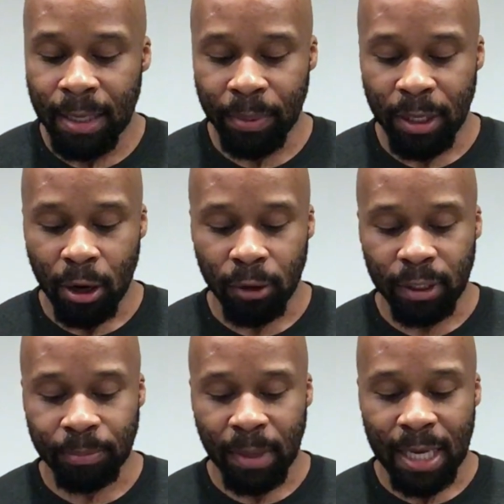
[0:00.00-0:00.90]
He PR'd
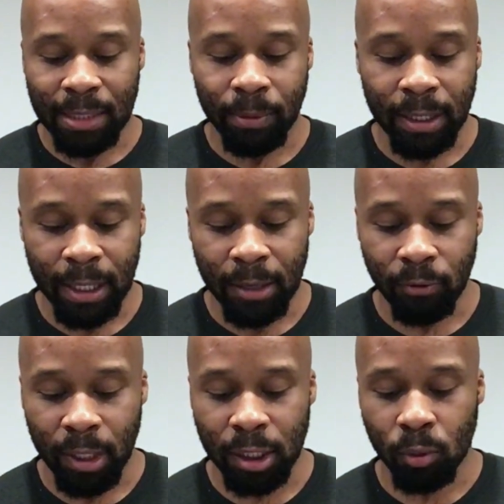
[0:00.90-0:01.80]
this past weekend
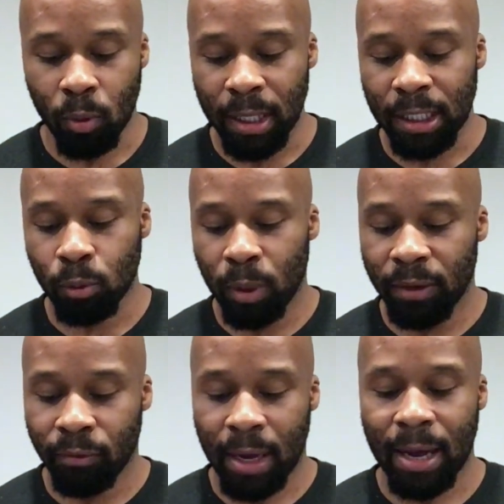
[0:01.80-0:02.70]
running
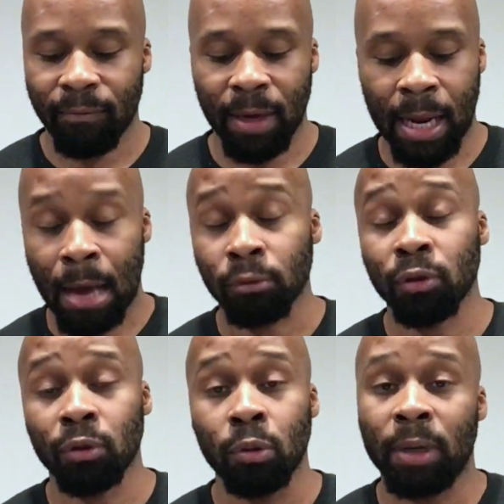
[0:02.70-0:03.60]
20:25 at
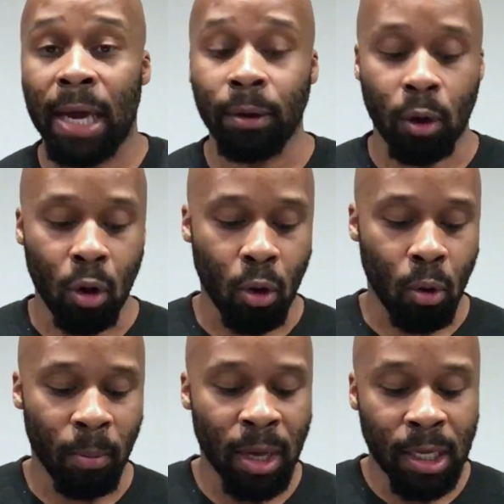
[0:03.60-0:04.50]
altitude at
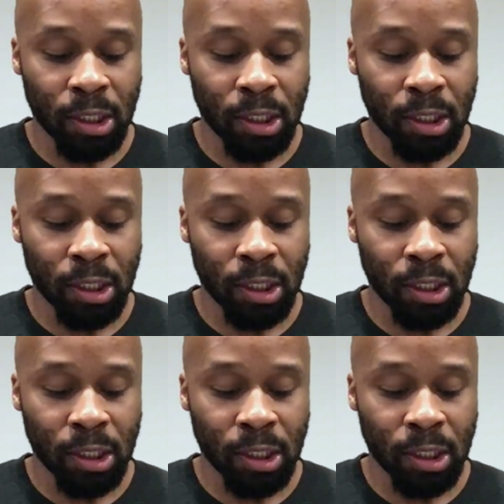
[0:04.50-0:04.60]
home.